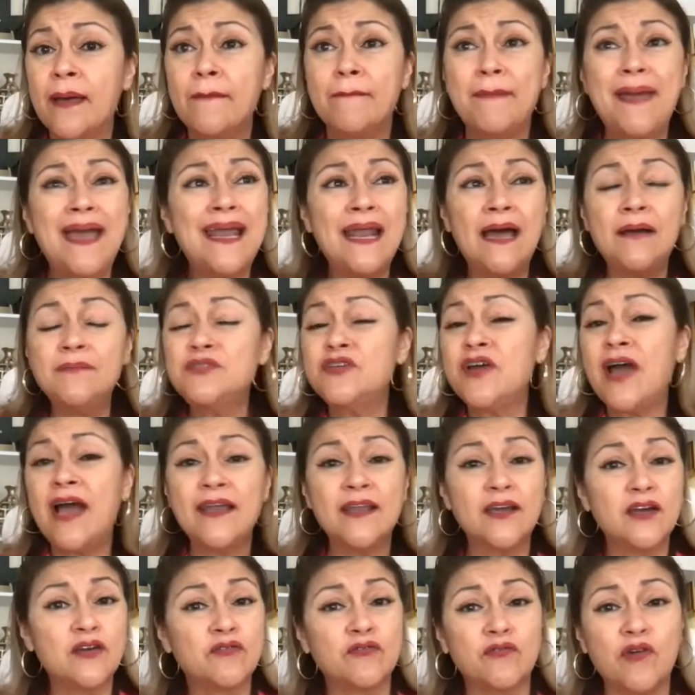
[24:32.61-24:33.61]
Man, I'm trying
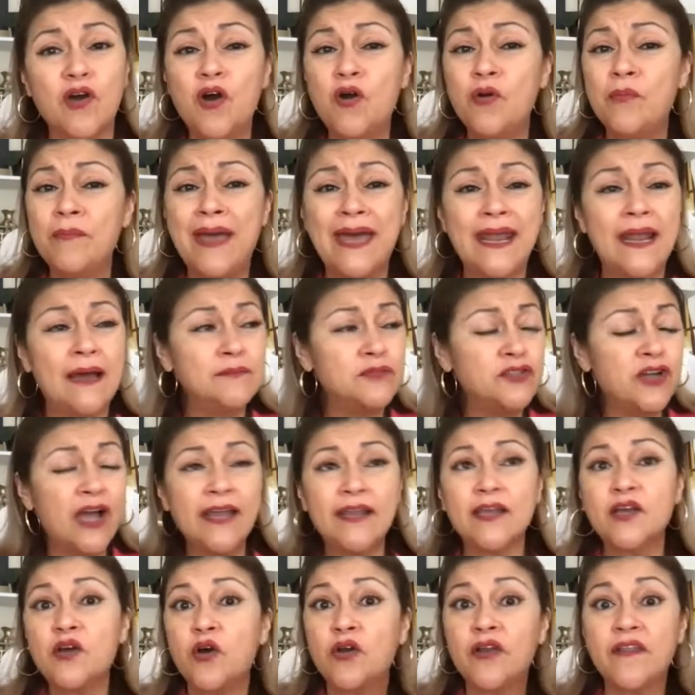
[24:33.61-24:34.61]
to grow. Man, I'm
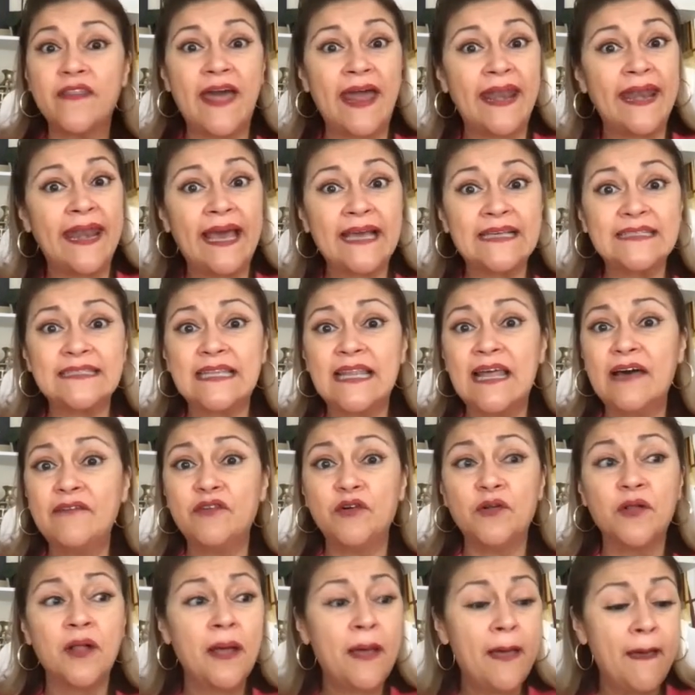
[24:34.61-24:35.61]
trying to go to that next
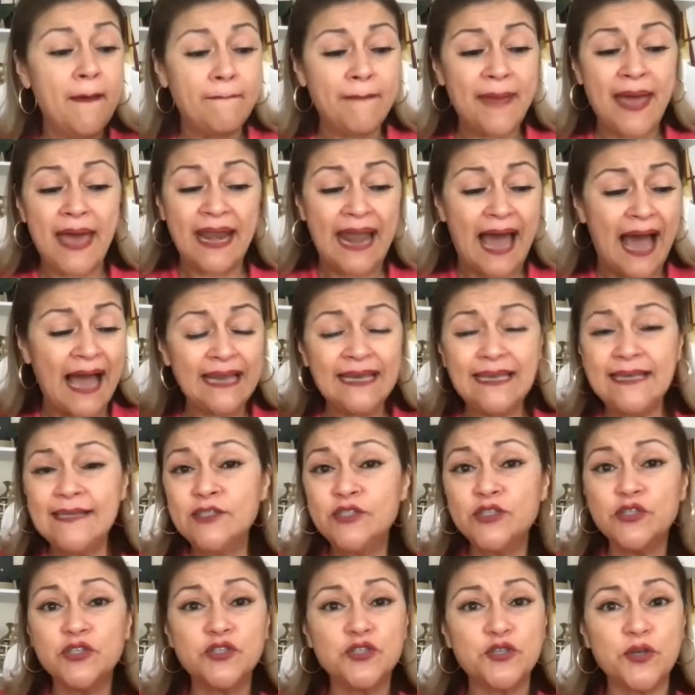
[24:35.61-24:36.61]
level. Man, I
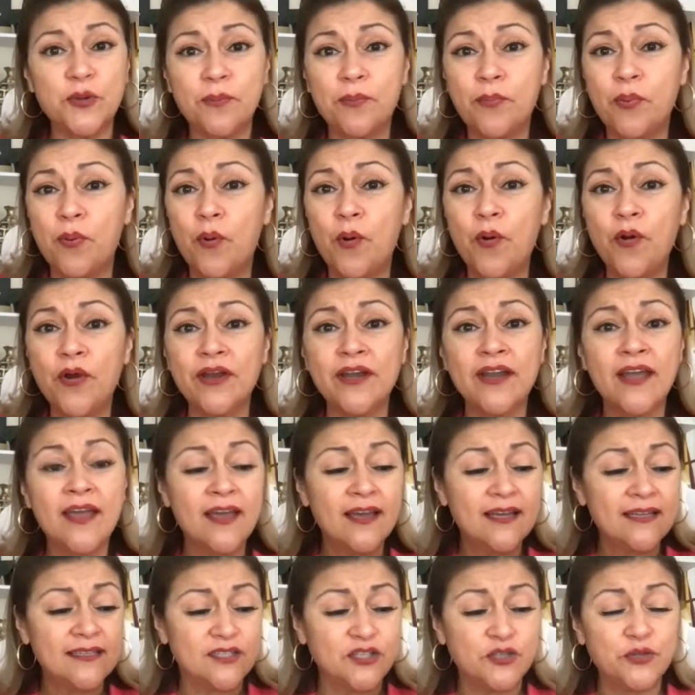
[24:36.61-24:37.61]
need your support
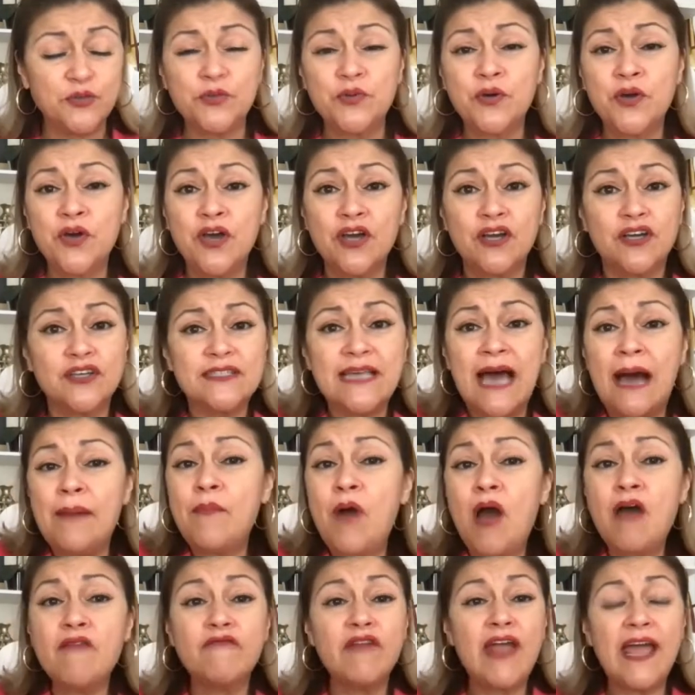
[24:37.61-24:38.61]
because I'm
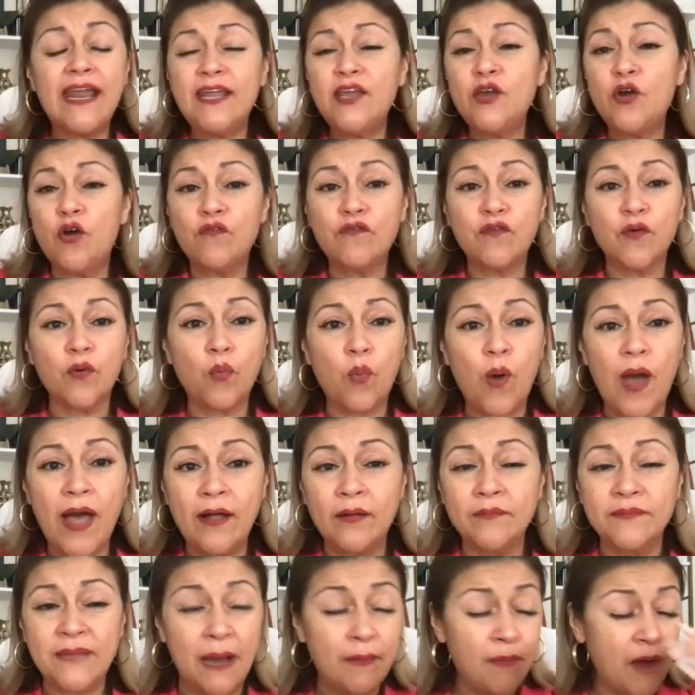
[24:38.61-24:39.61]
already
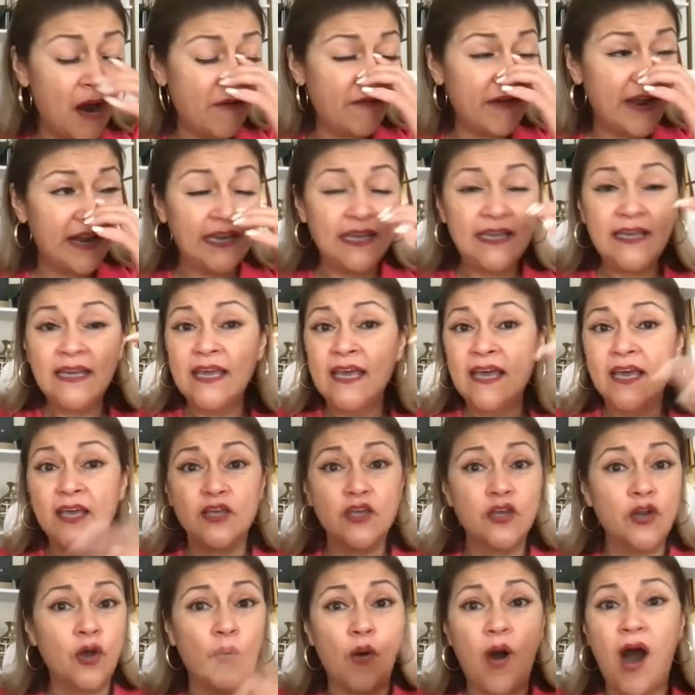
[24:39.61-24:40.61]
overwhelmed. I'm already,
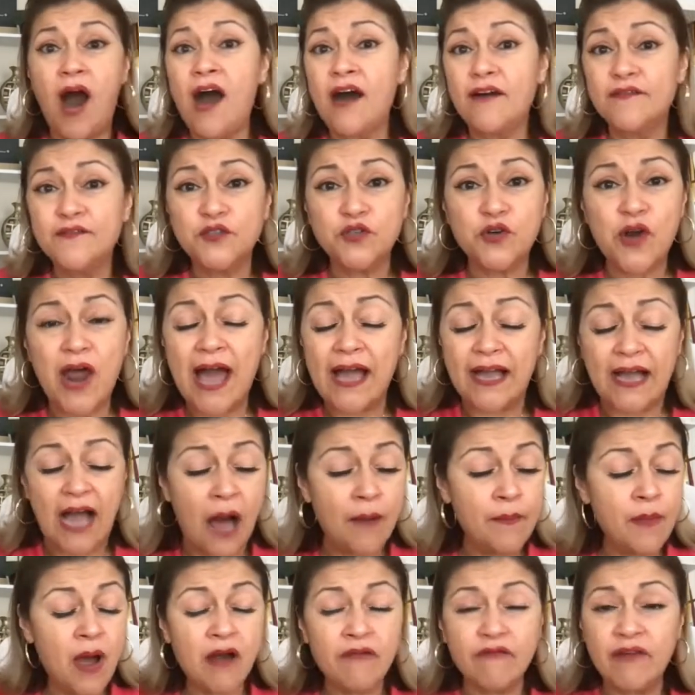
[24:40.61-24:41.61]
off track.
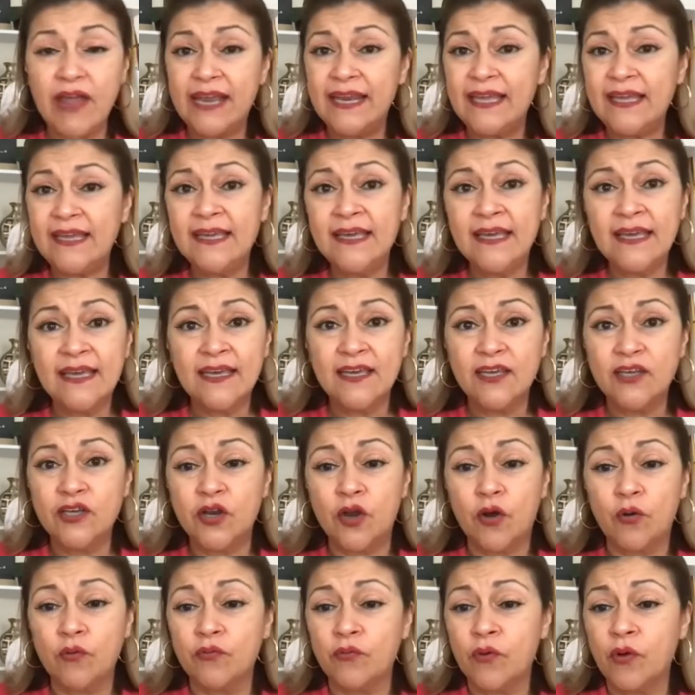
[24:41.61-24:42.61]
I'm already,
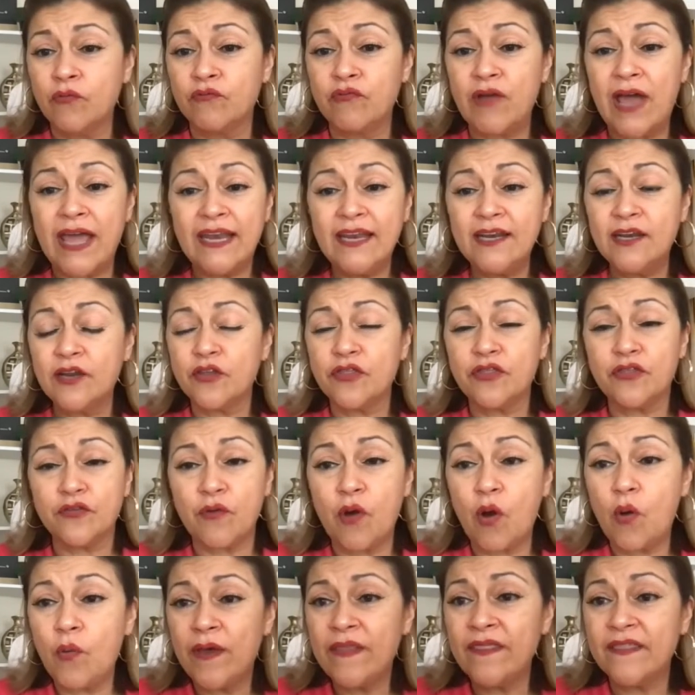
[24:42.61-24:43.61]
ready to
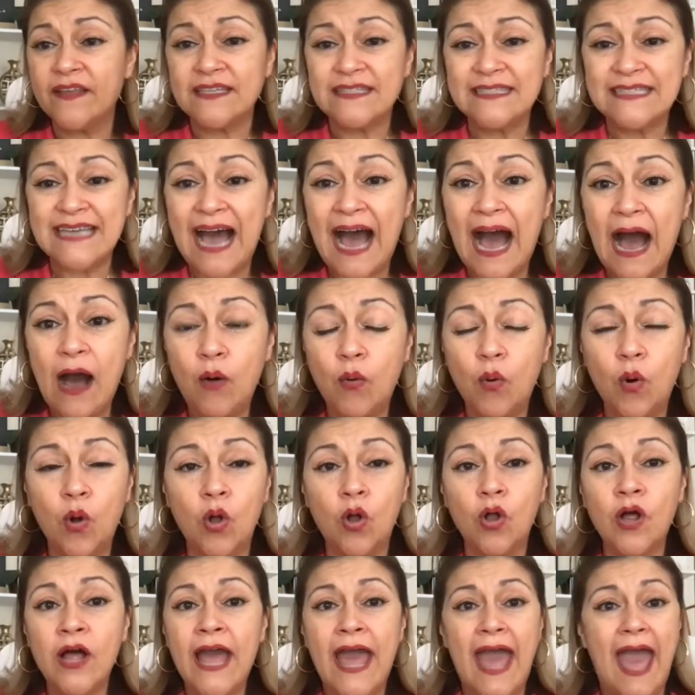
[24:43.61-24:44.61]
throw in the
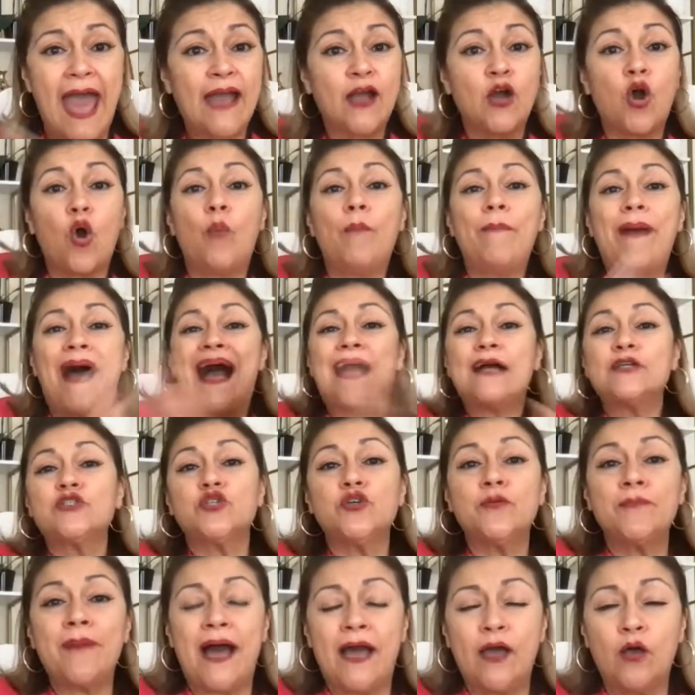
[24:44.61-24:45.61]
towel and go back
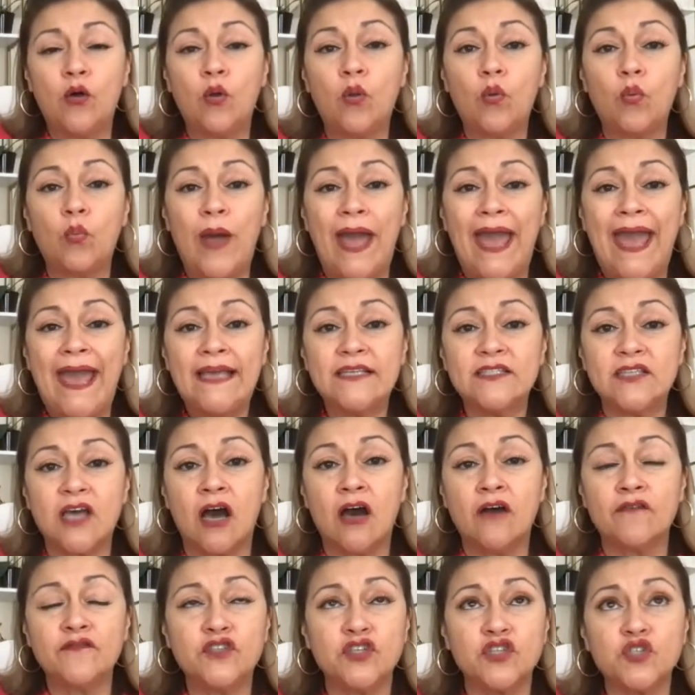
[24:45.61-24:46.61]
to my old ways
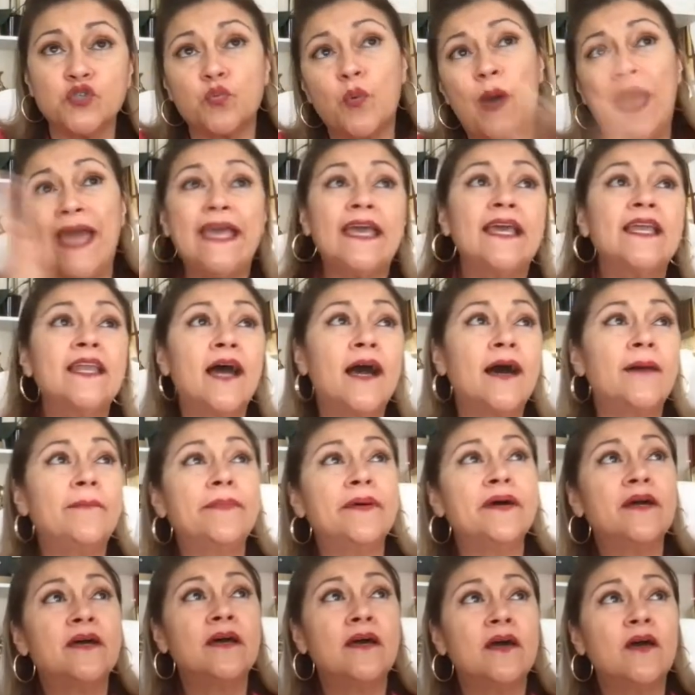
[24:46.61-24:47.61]
of just waking
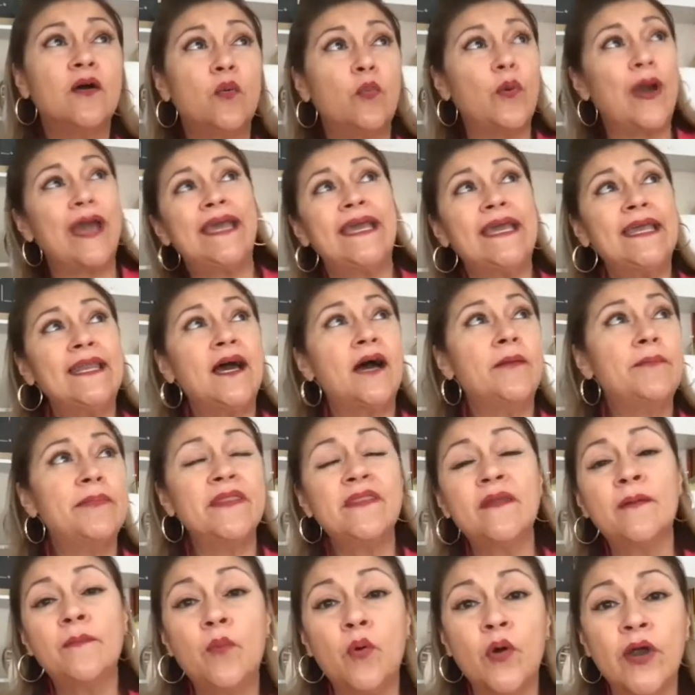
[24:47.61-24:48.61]
up
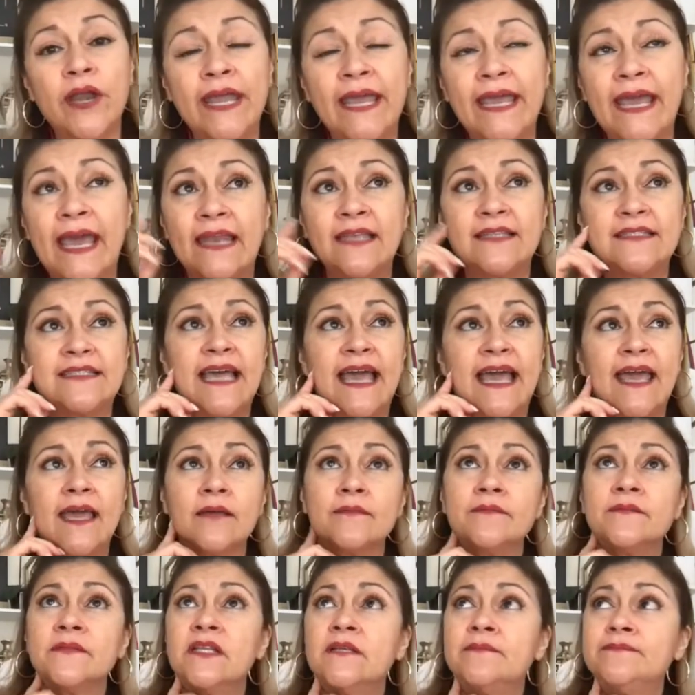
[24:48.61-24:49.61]
in the morning and
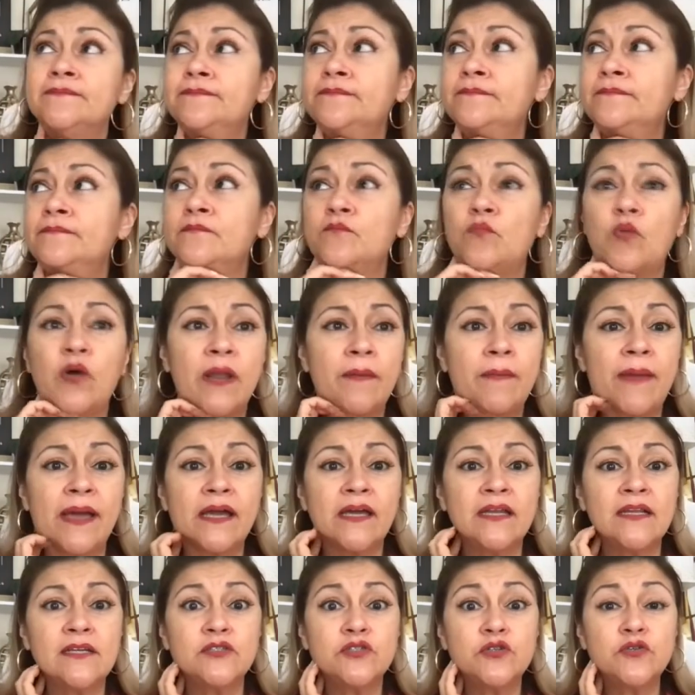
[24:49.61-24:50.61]
saying, what am I
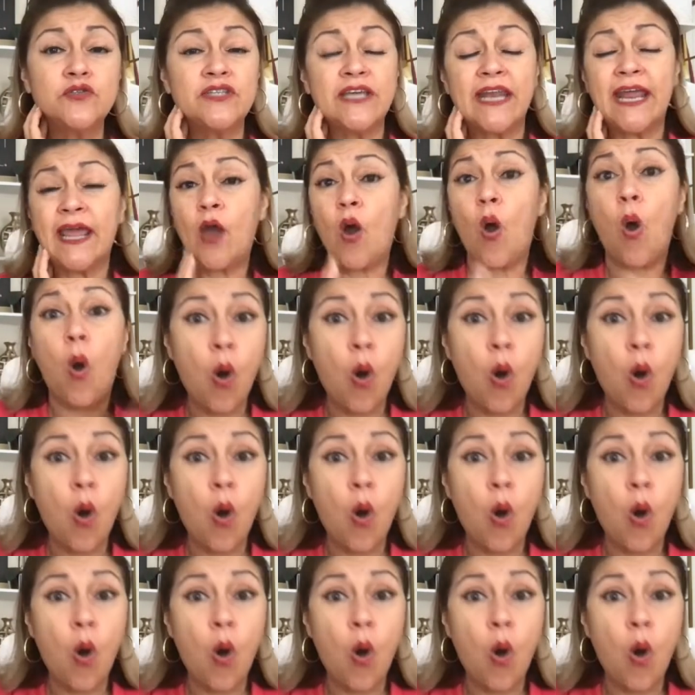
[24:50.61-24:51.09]
going to do today?